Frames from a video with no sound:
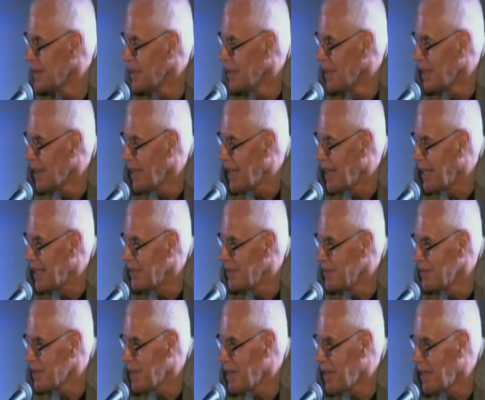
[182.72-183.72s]
And
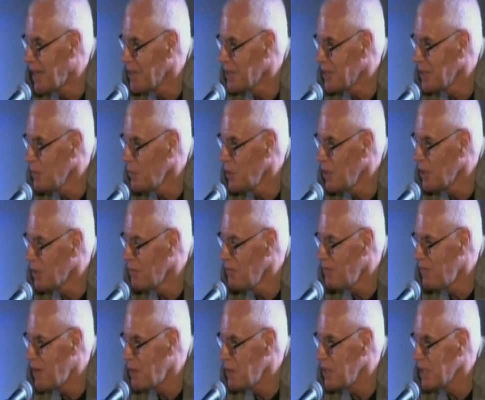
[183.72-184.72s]
I think we are in
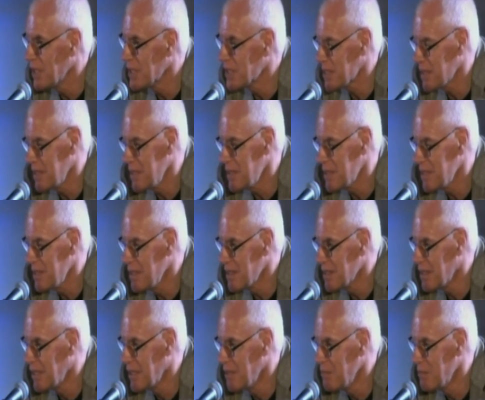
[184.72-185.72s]
very exciting
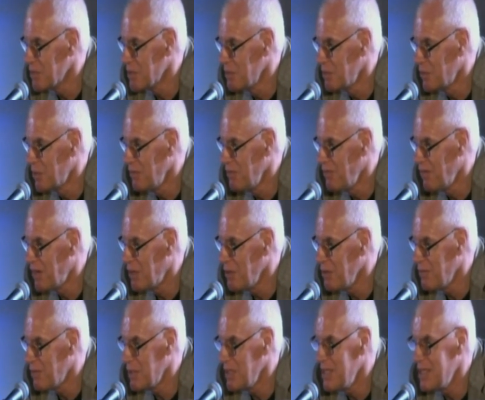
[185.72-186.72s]
times, and we're in very,
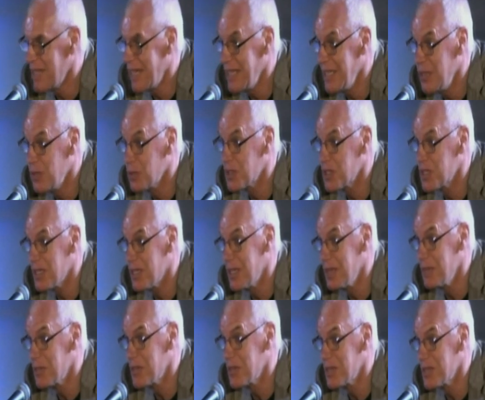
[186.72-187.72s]
very dangerous
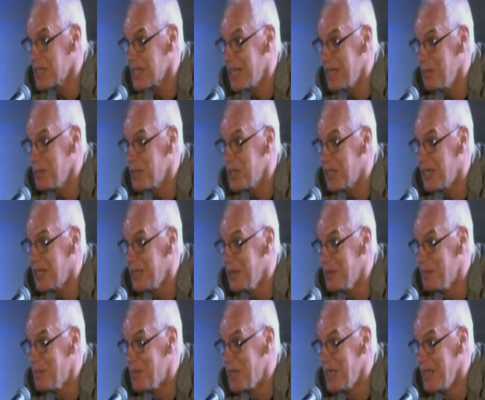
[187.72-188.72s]
times at the same time.
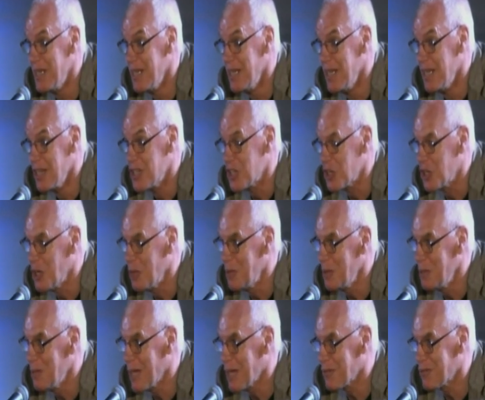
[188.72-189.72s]
So coming
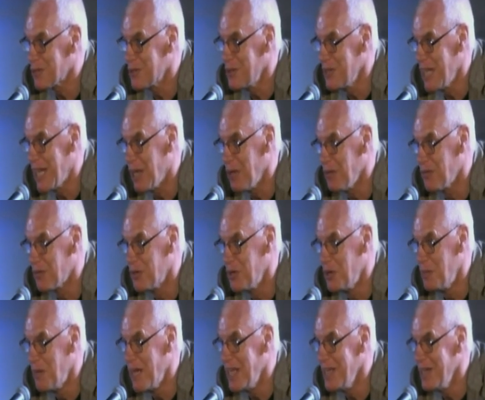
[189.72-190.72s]
back to the alpha and
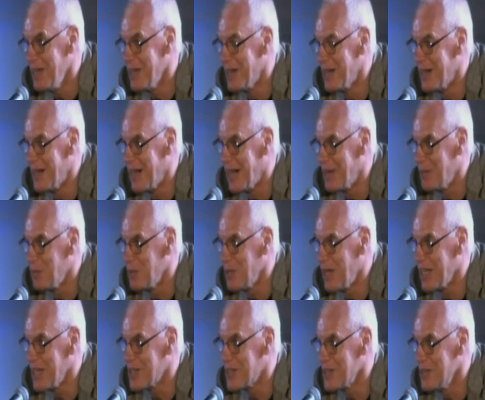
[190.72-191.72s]
omega, I'd
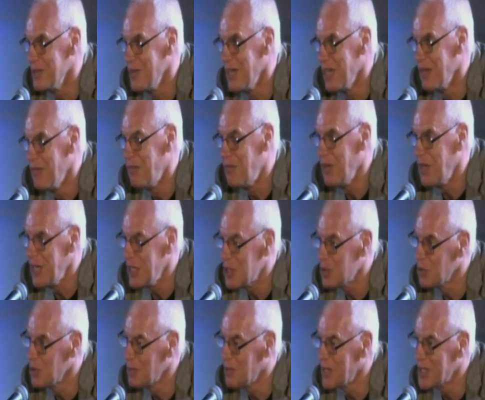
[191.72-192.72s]
like to finish
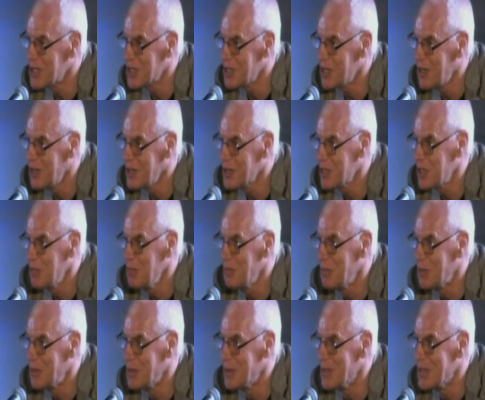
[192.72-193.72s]
with my starting
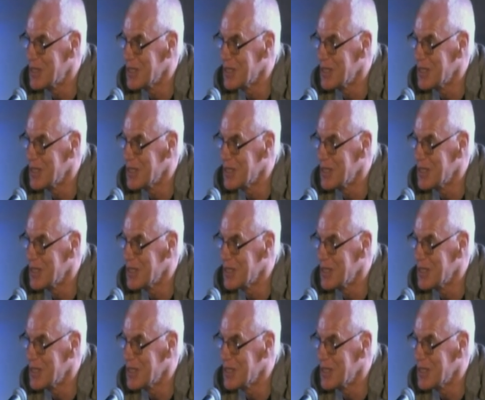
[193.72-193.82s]
point